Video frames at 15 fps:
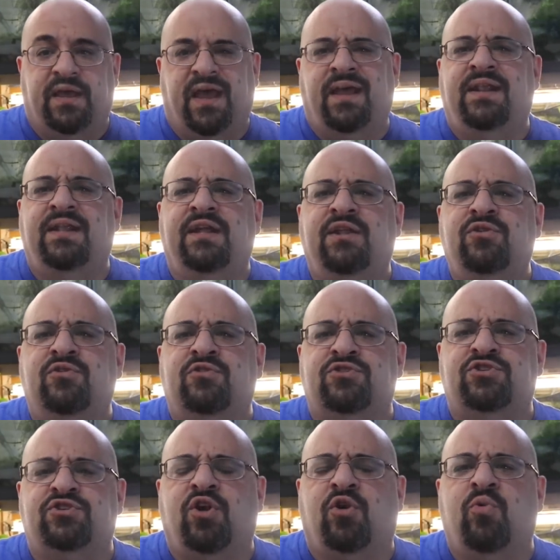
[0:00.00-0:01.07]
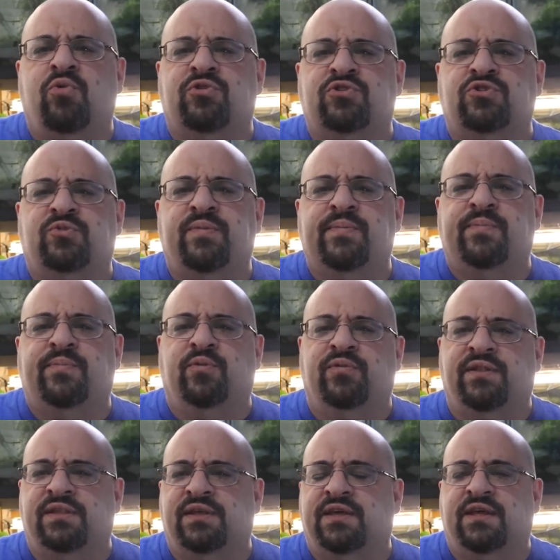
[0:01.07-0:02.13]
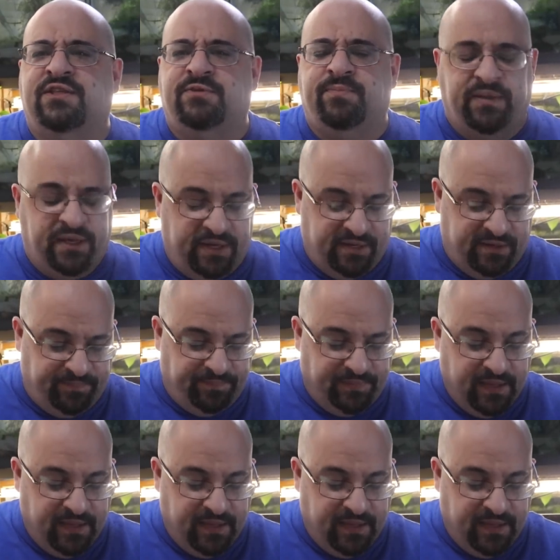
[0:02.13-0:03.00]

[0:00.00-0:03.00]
and an indoor saltwater swimming pool that the kids played in.